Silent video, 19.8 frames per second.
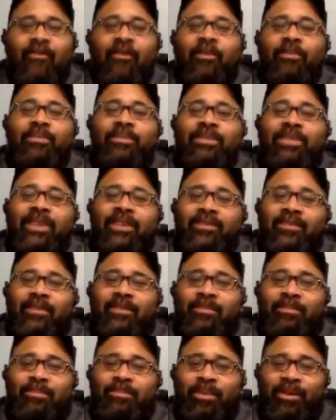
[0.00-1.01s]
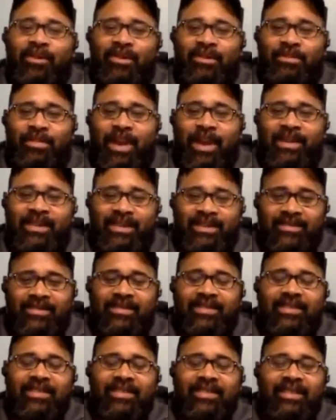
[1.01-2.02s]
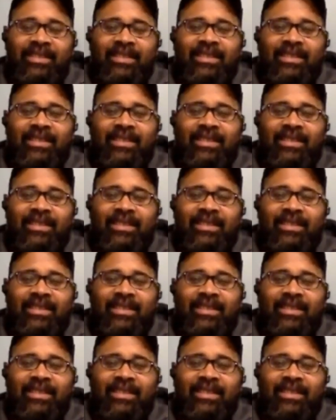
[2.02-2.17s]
from different perspectives.